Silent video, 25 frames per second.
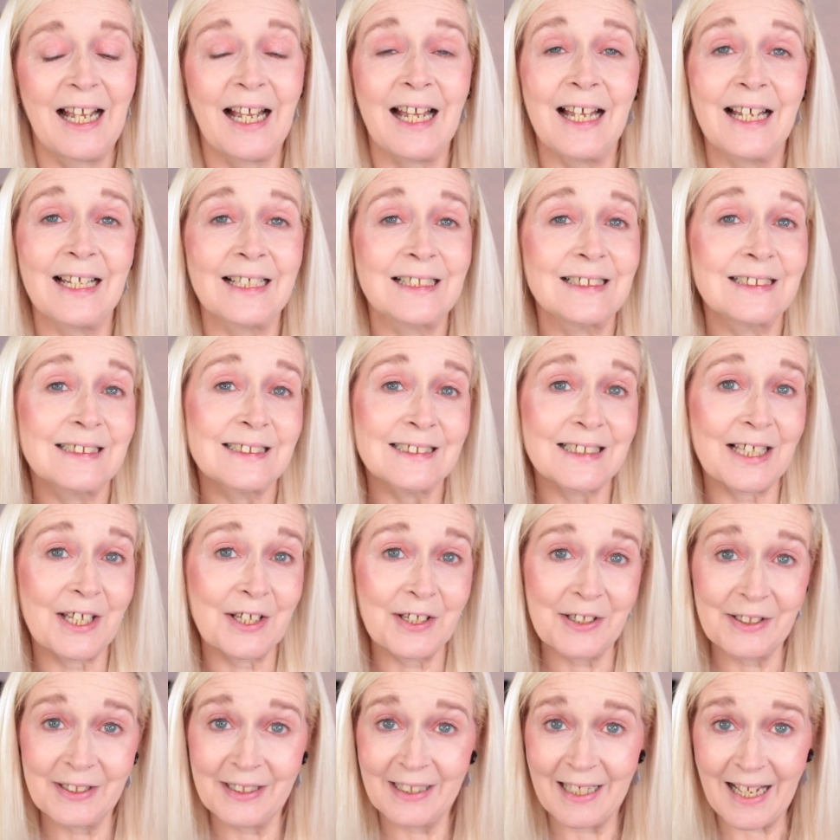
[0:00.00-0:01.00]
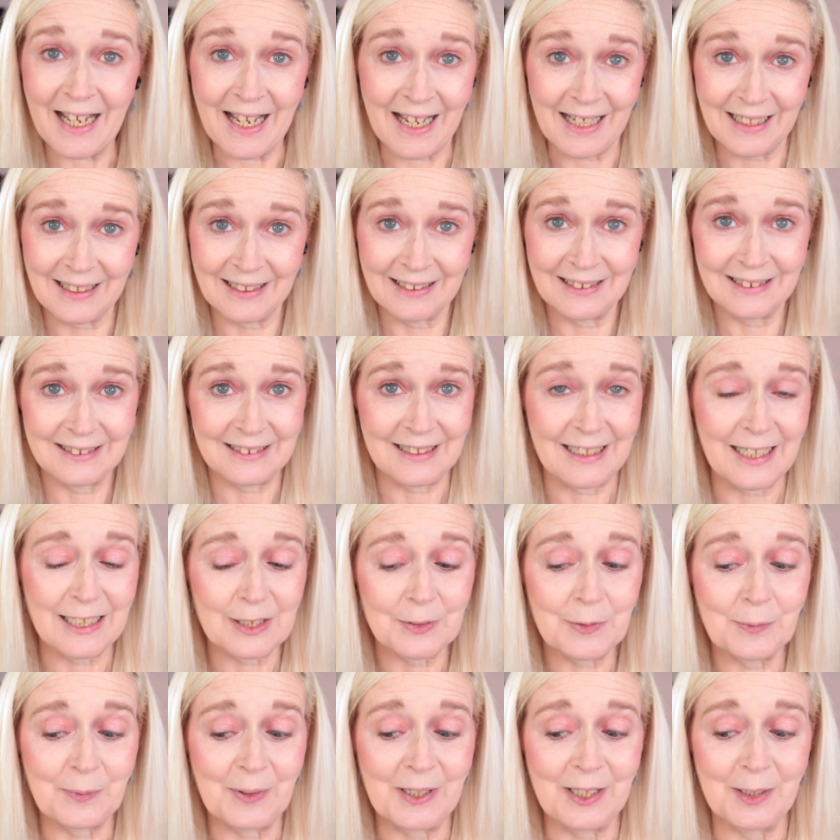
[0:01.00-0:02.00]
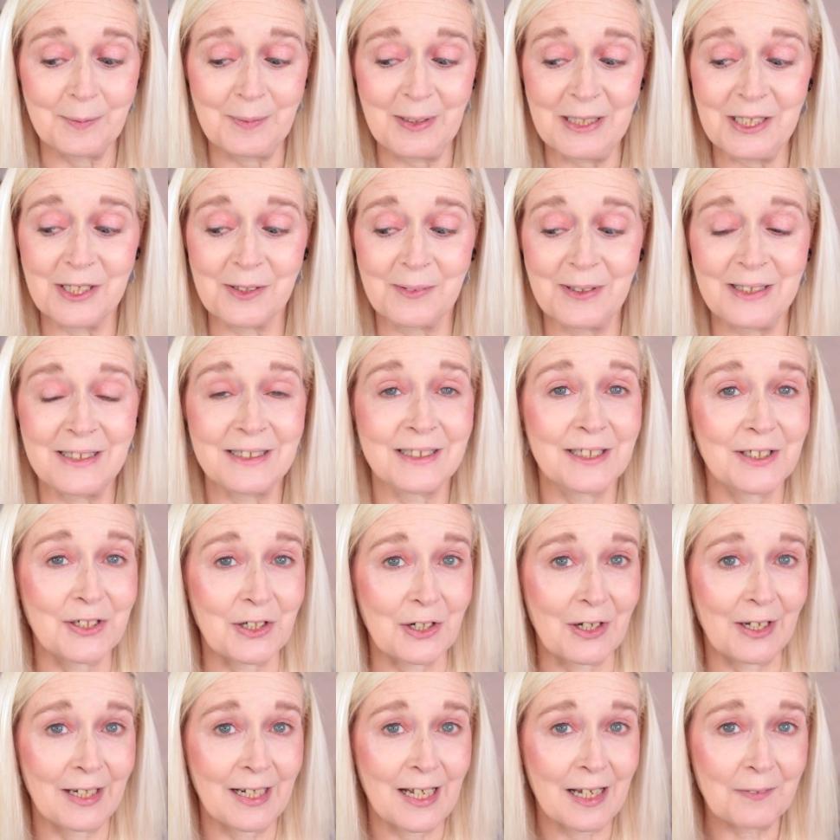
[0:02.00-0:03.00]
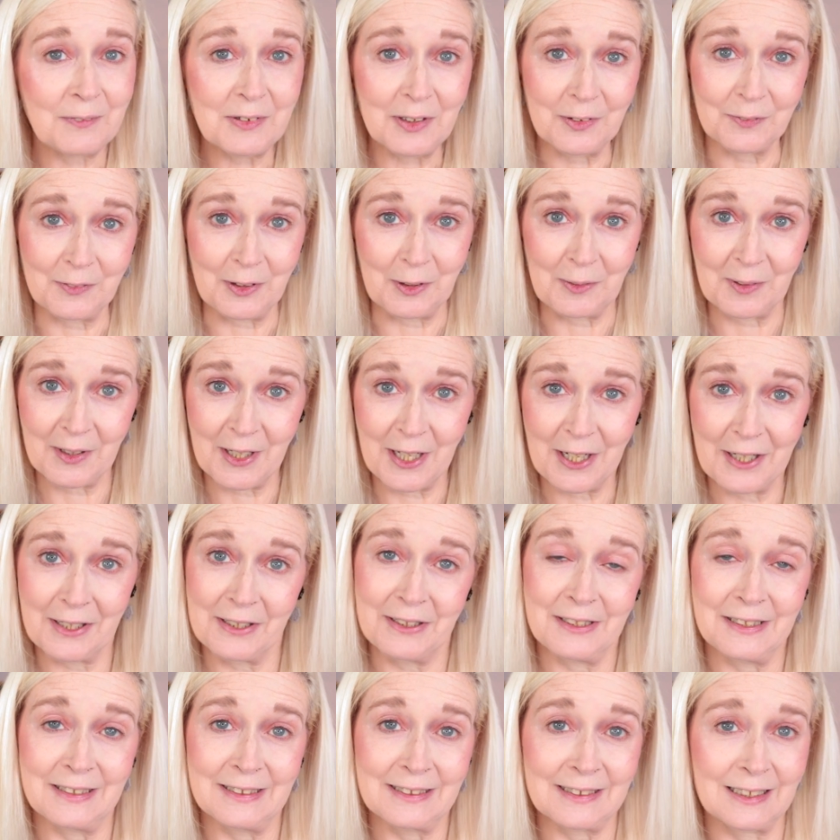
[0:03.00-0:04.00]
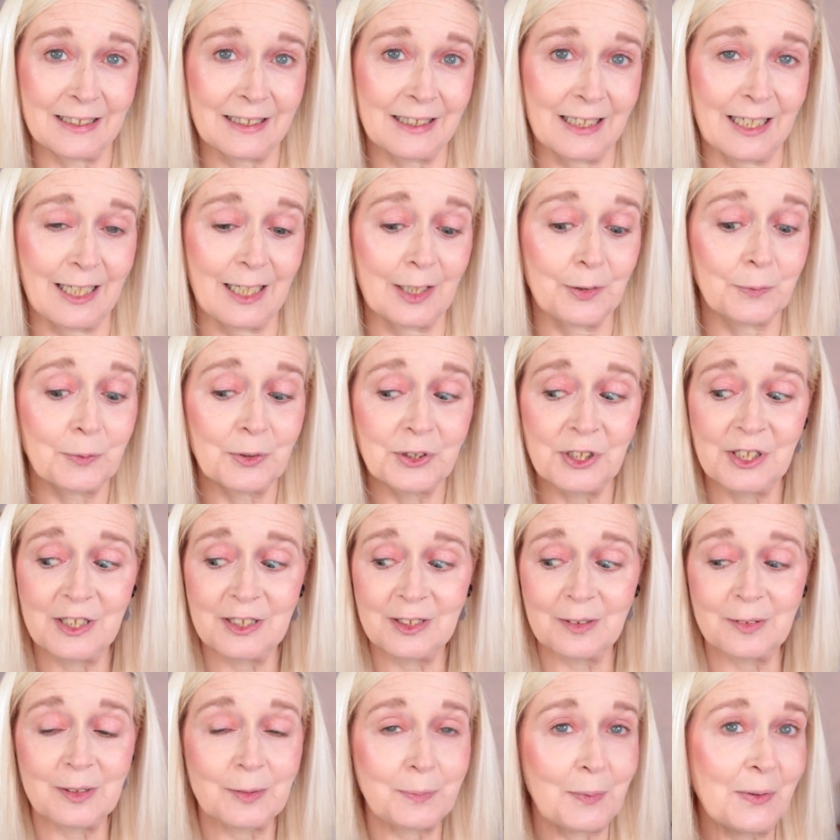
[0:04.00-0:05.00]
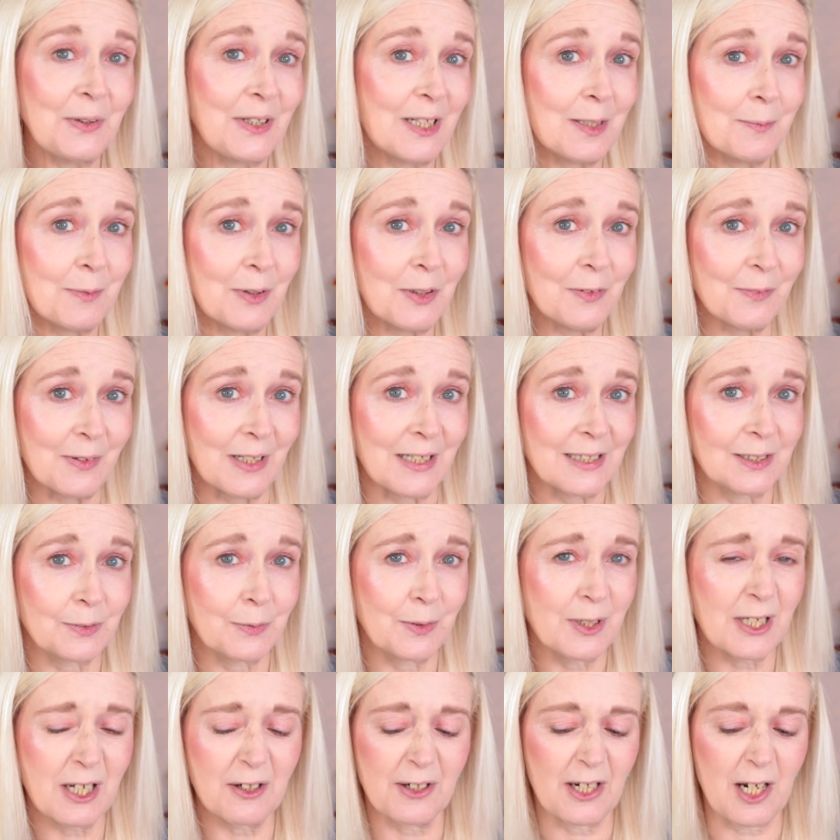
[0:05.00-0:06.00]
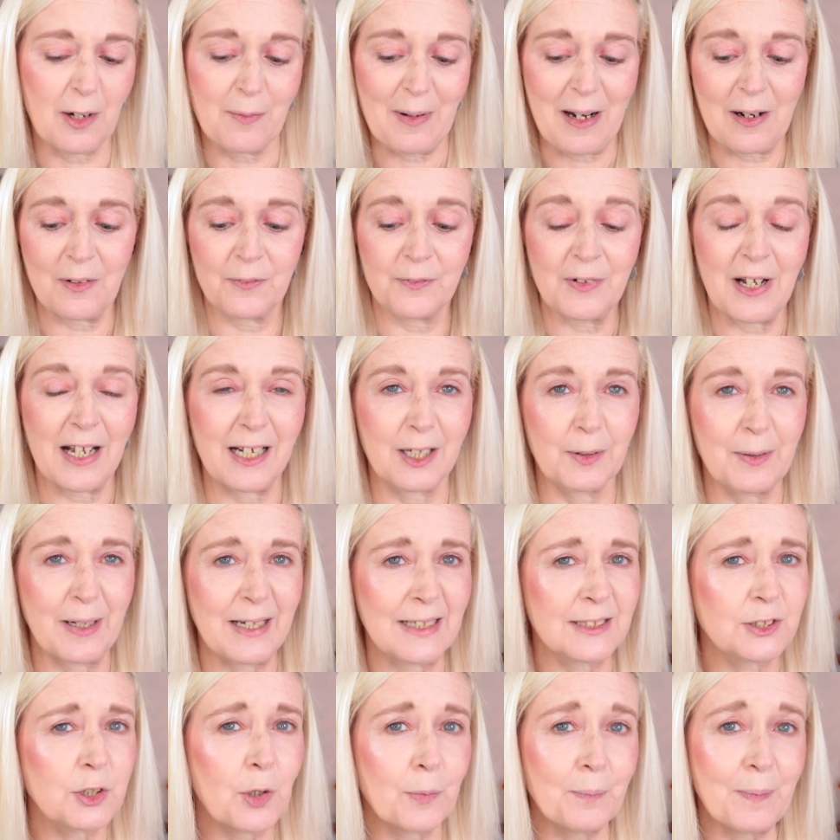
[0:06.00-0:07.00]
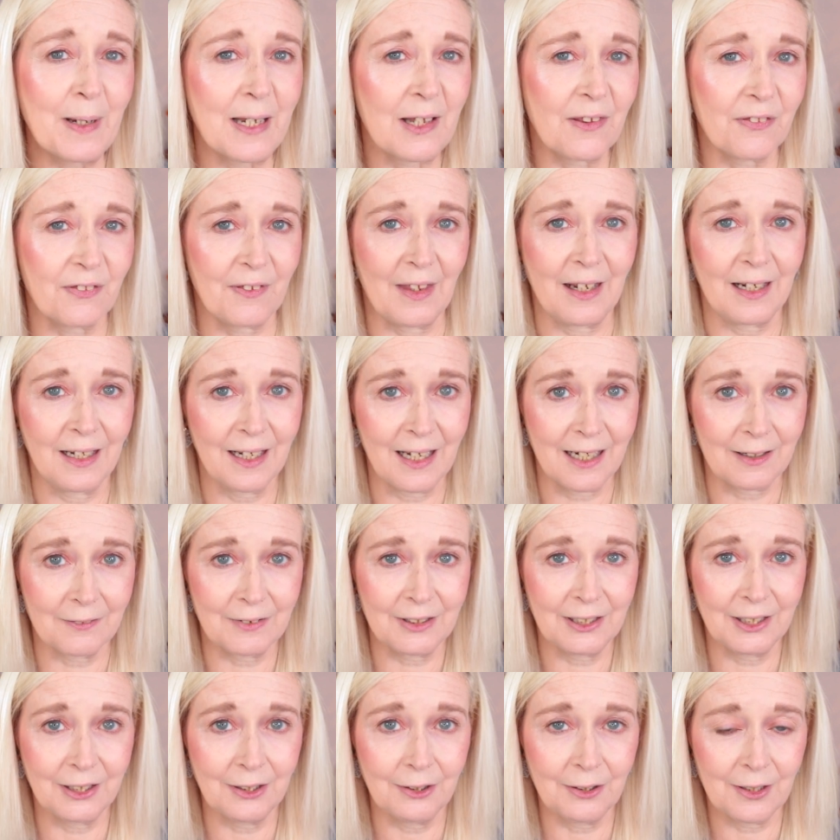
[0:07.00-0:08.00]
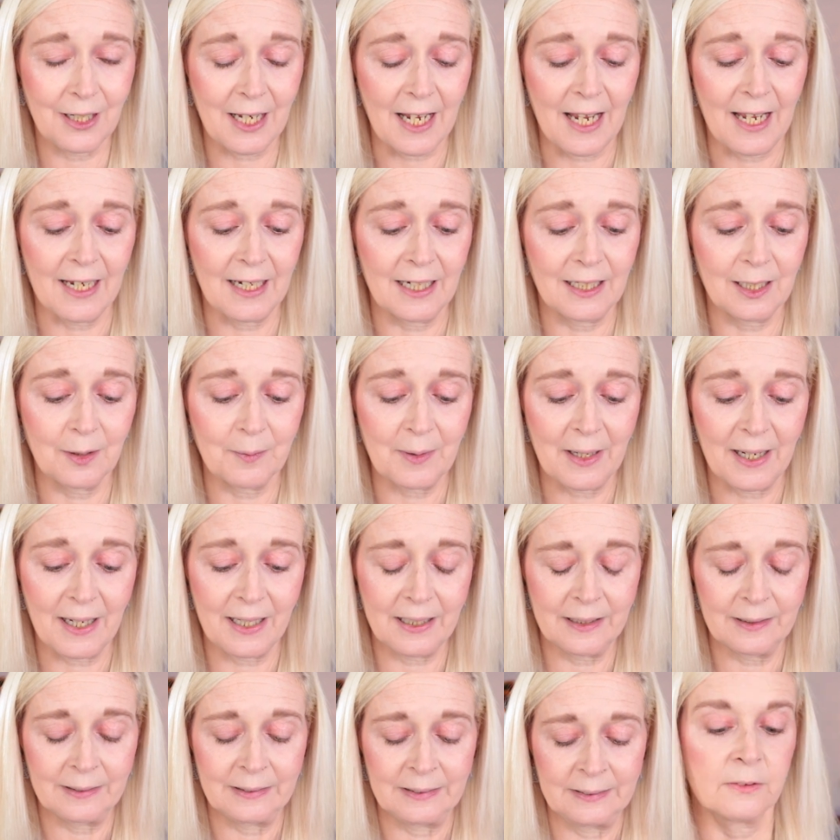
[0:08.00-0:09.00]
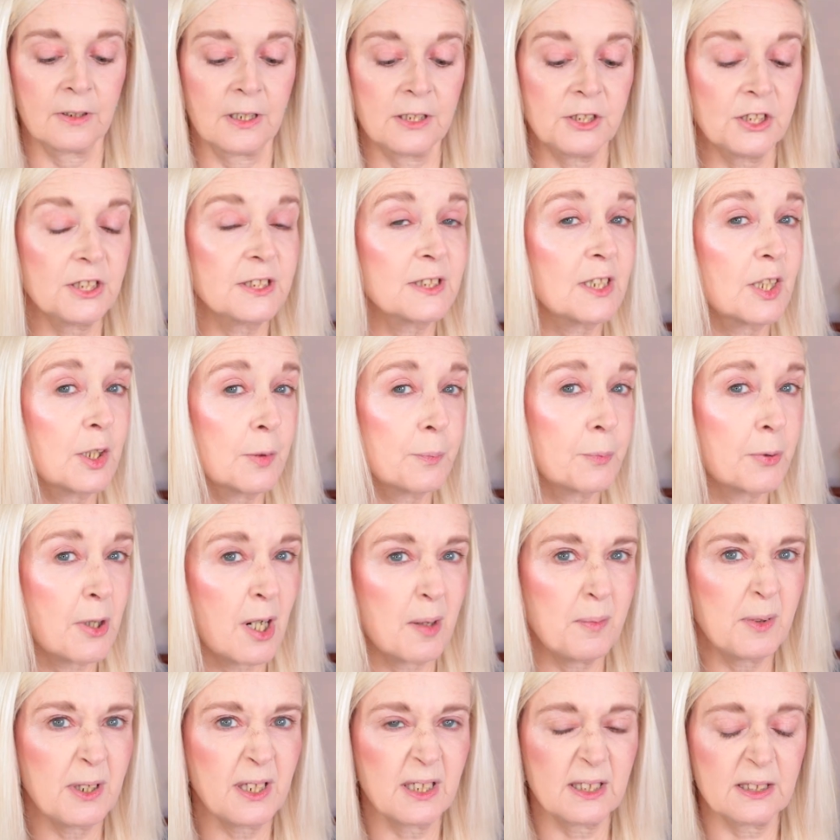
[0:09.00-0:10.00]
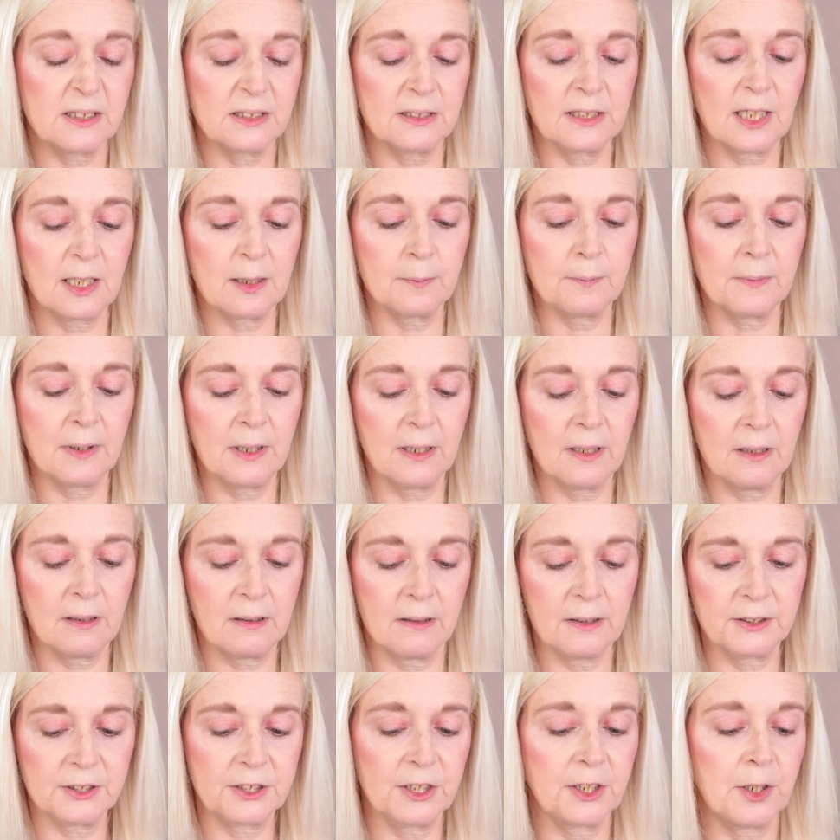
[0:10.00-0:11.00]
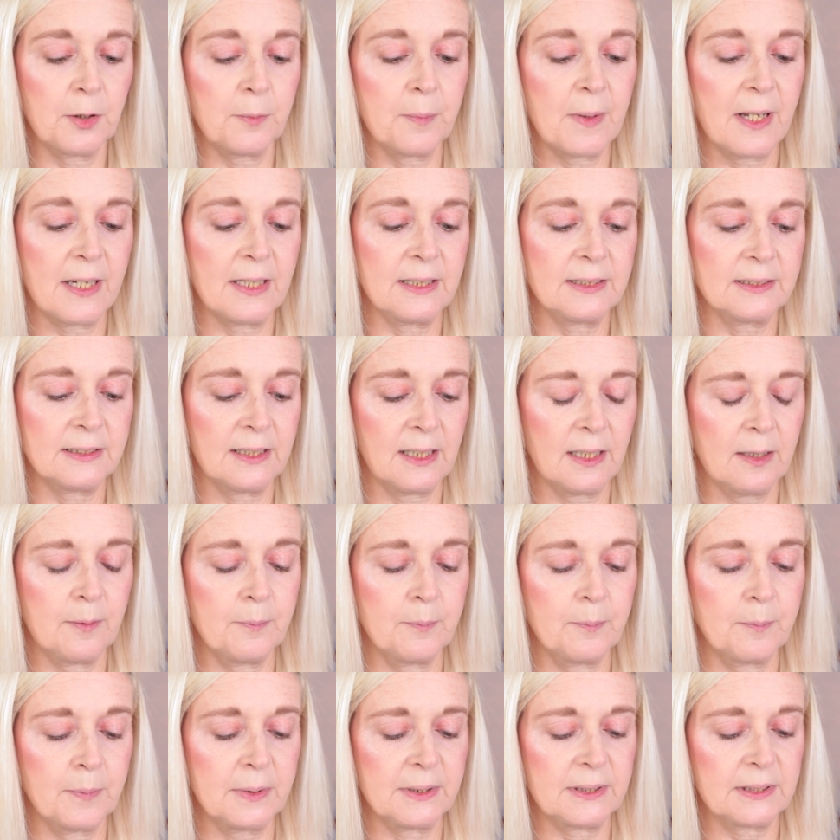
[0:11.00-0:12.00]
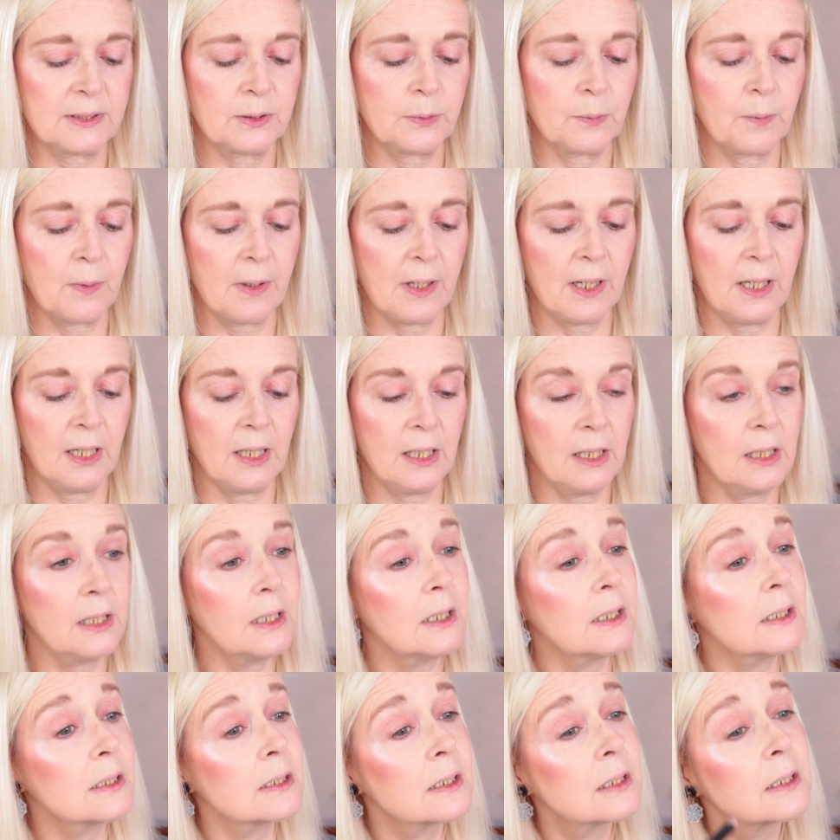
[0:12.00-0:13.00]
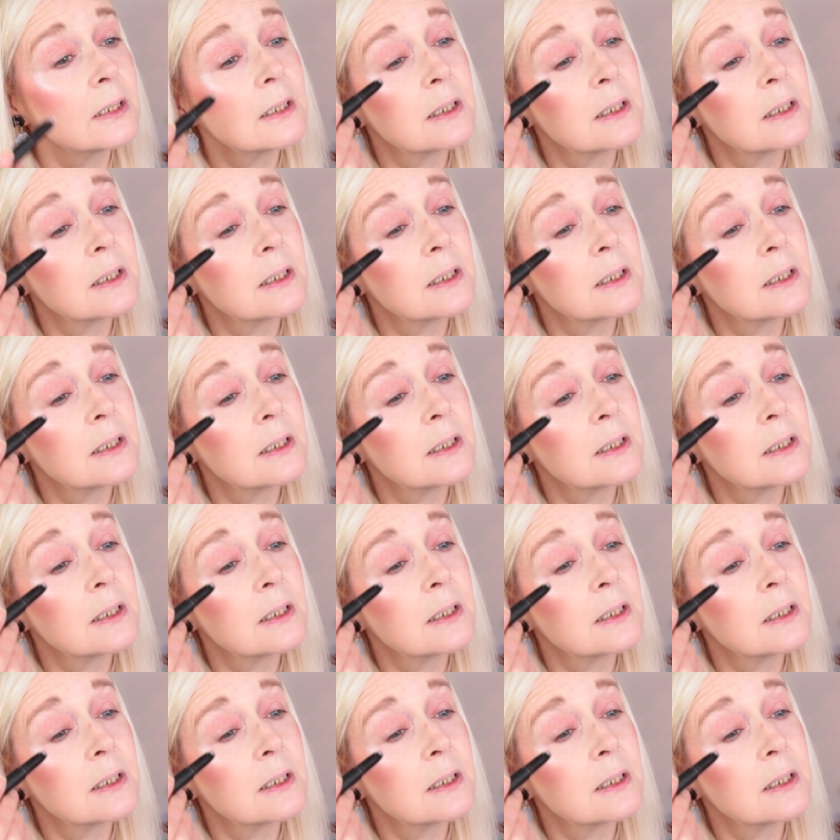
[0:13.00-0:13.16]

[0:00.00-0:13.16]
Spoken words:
And so yeah, so that's what we're going to be doing tonight, having a few of those and watching some spooky movies. We don't come out for Halloween, it's not a big thing here in the UK anyway. Right, just going to prime with the Sigma eyeshadow base in Persuade.